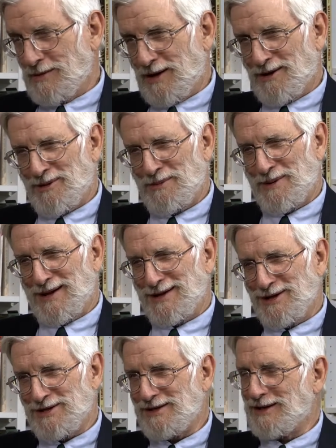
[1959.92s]
another
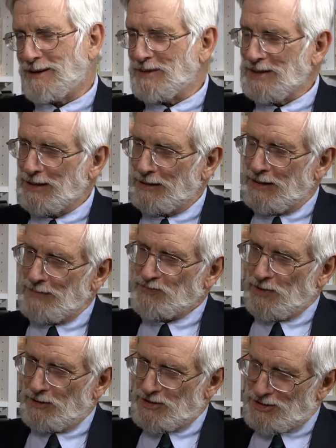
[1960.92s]
politician, you know, I mean, there
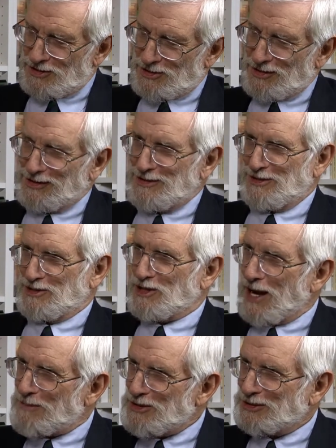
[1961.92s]
is such a thing as a
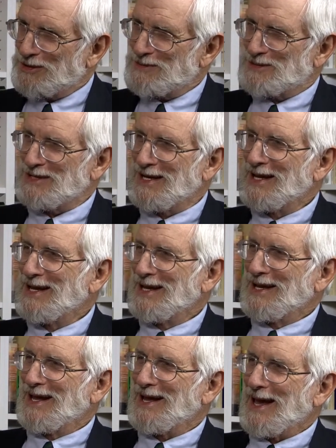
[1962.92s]
job description
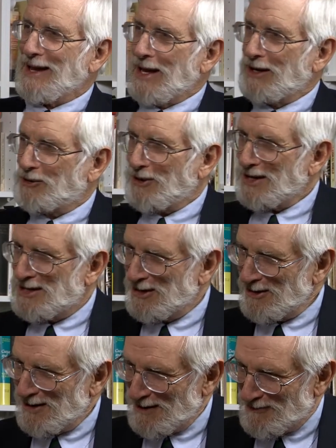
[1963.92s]
and
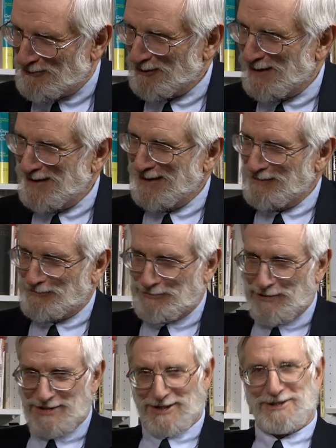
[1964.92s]
criteria for
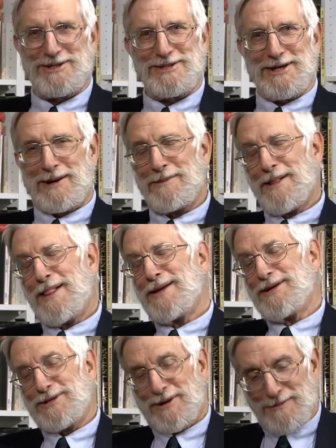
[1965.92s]
such a job.
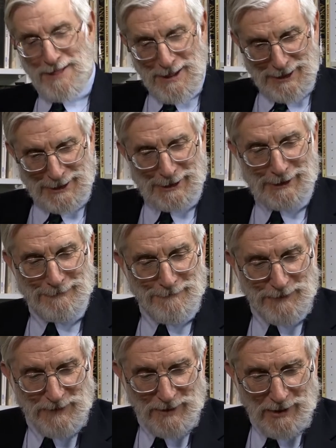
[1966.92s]
So,
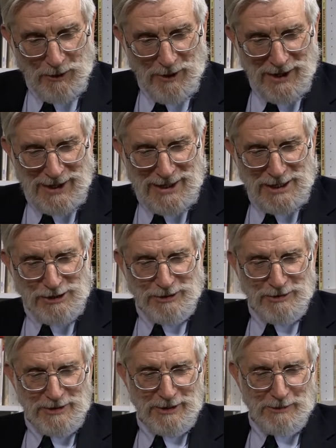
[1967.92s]
I wanted to ask
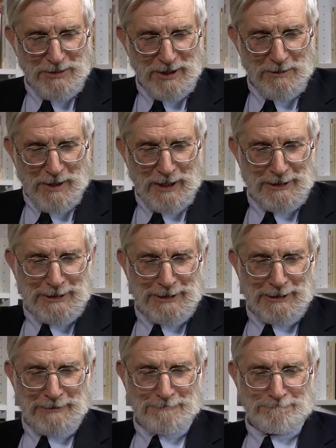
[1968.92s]
you a little bit about
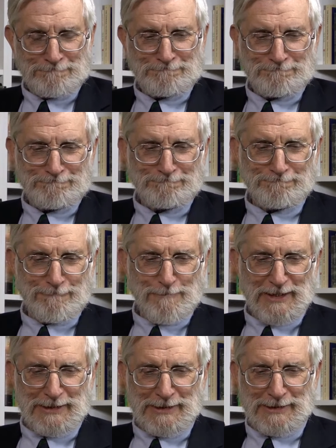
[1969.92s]

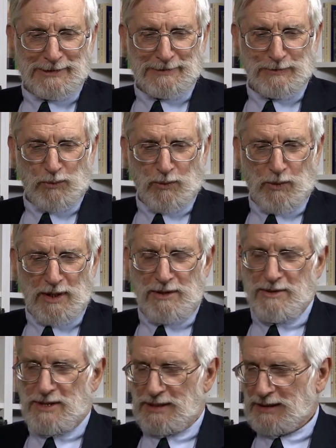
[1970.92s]
what do
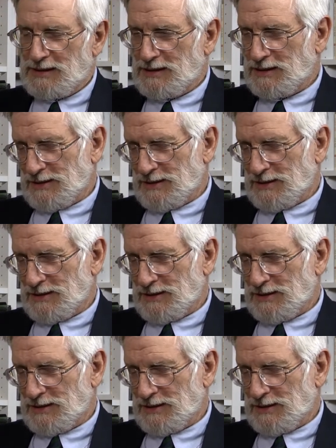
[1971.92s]
you think